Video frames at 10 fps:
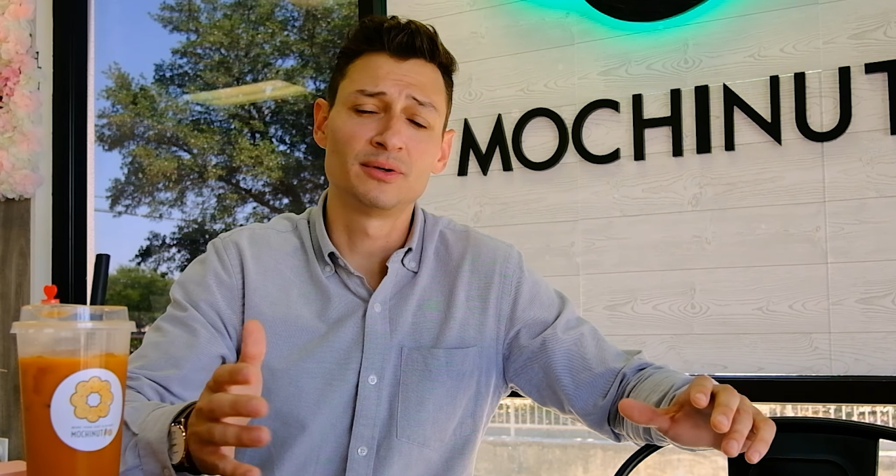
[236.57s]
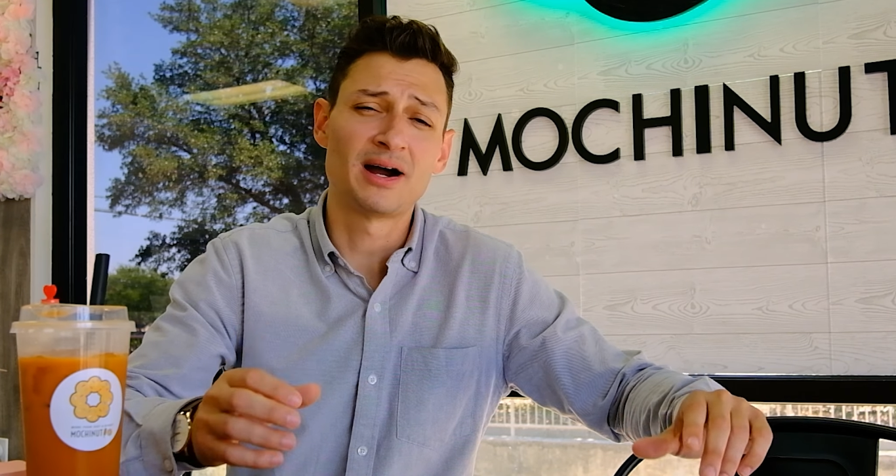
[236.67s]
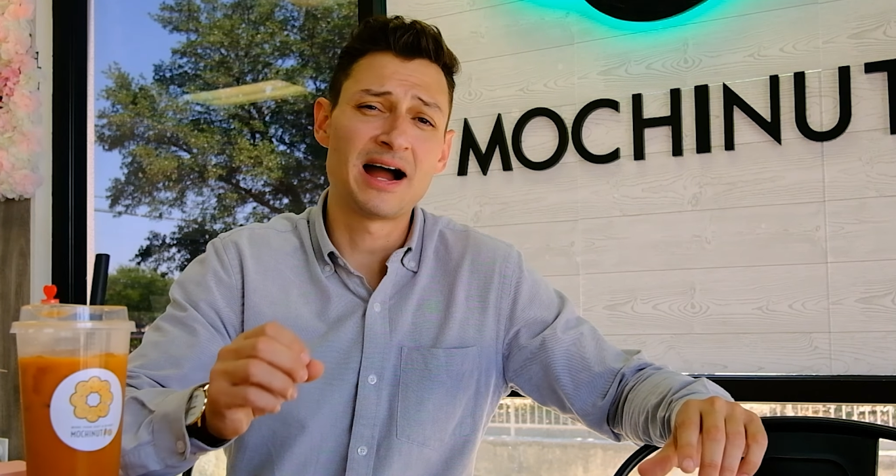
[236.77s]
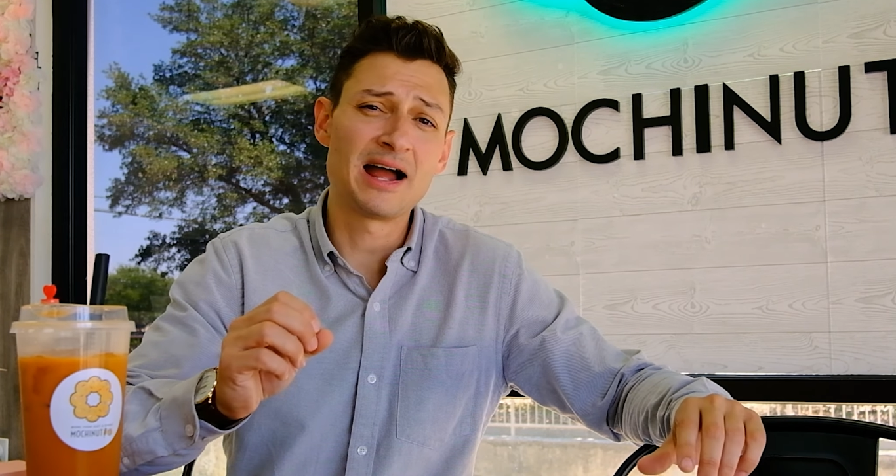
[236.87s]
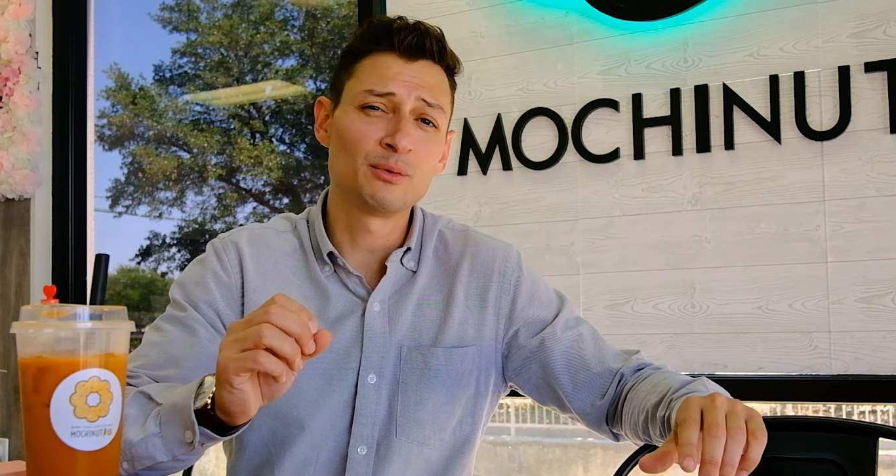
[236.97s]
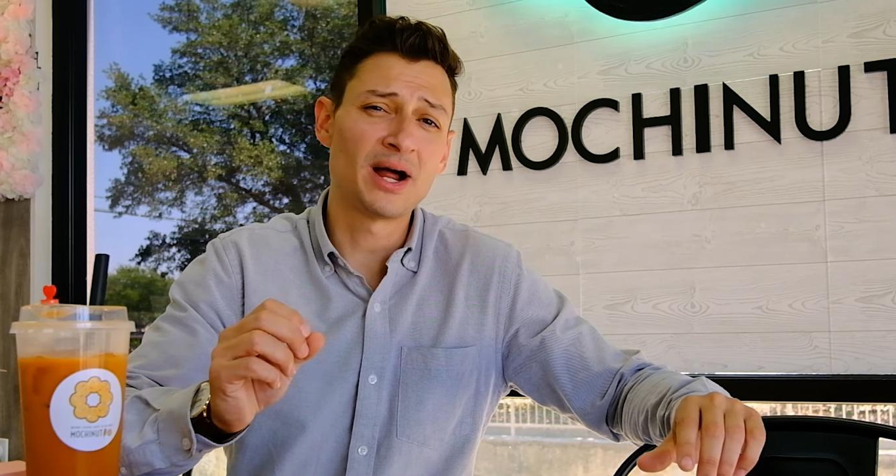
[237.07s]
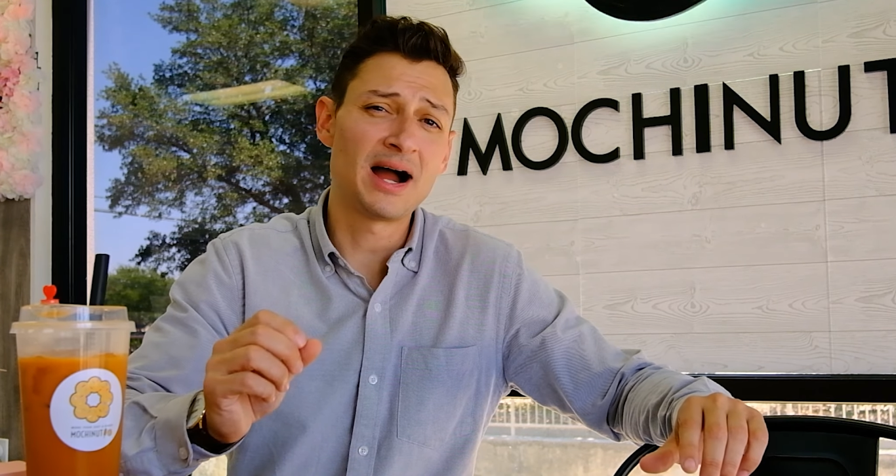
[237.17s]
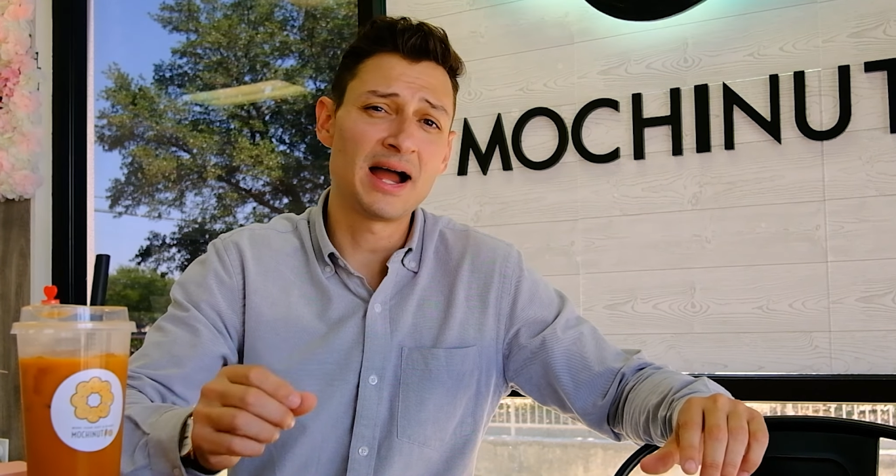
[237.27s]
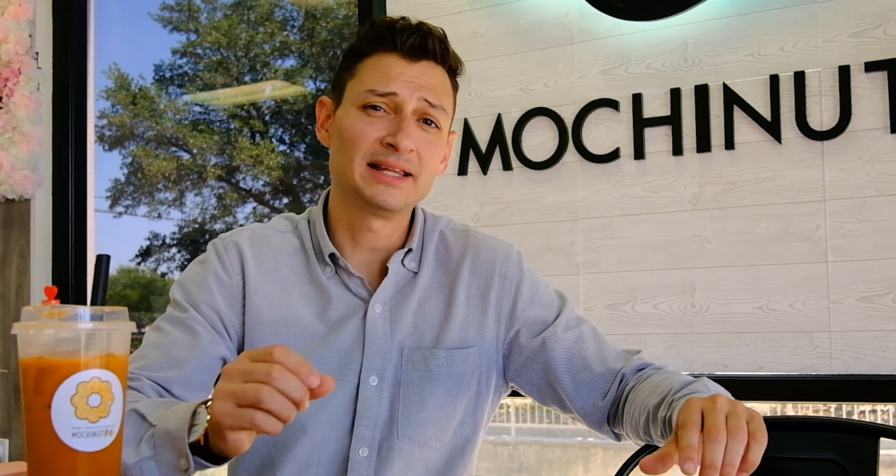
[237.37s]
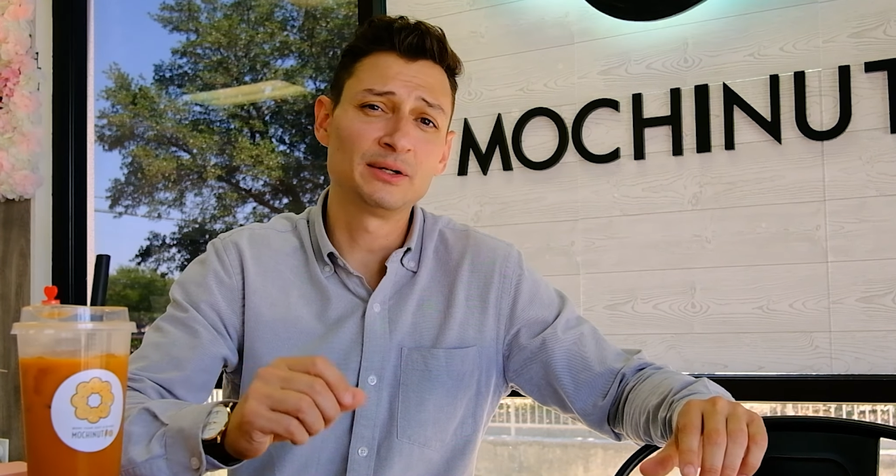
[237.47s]
I would
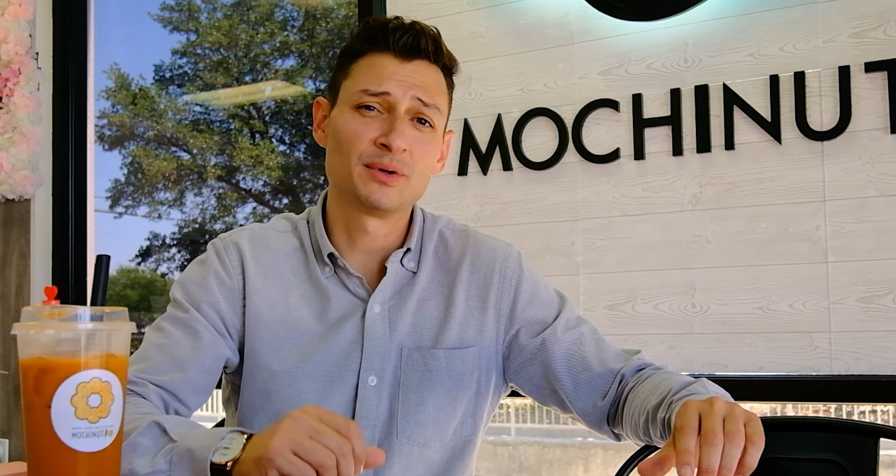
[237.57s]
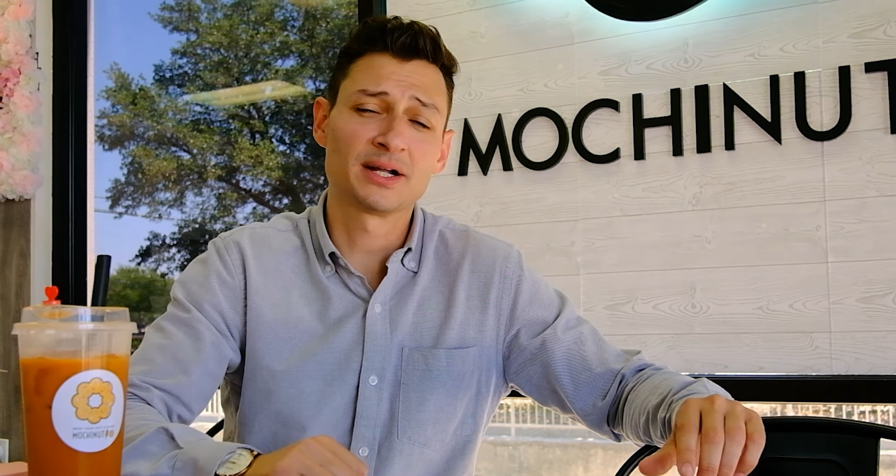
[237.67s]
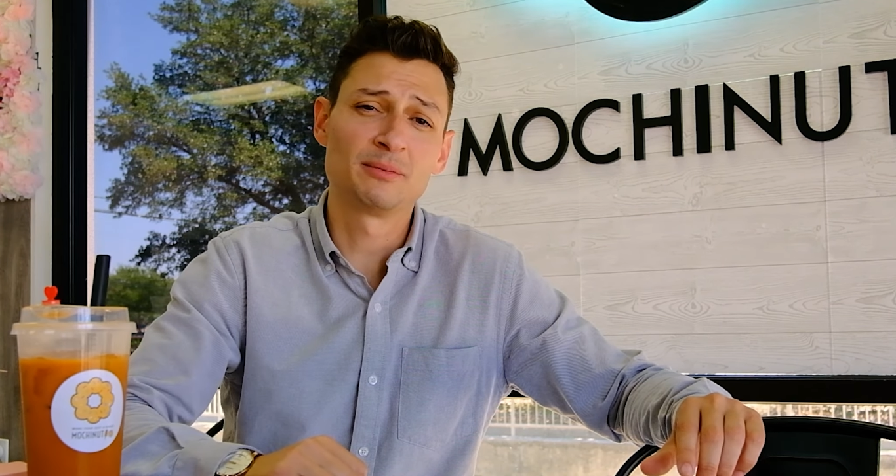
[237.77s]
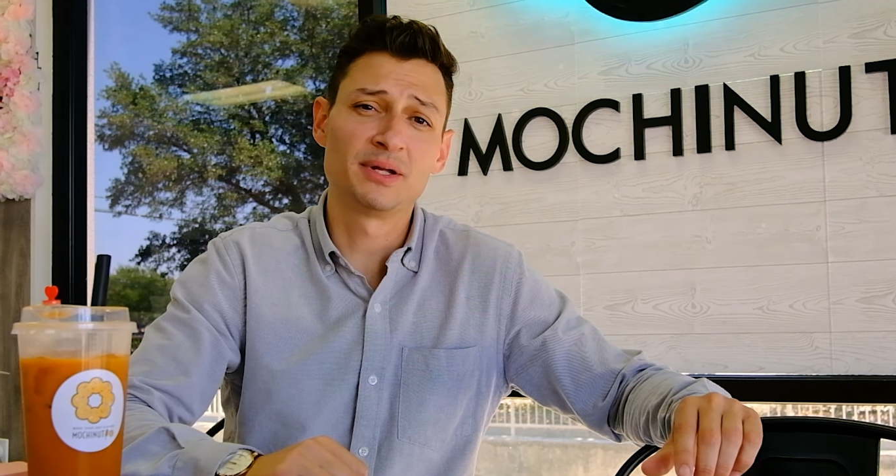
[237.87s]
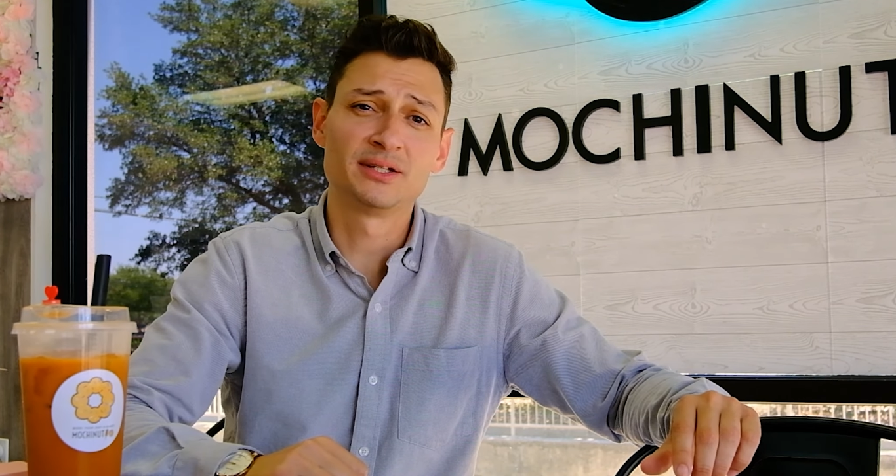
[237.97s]
highly recommend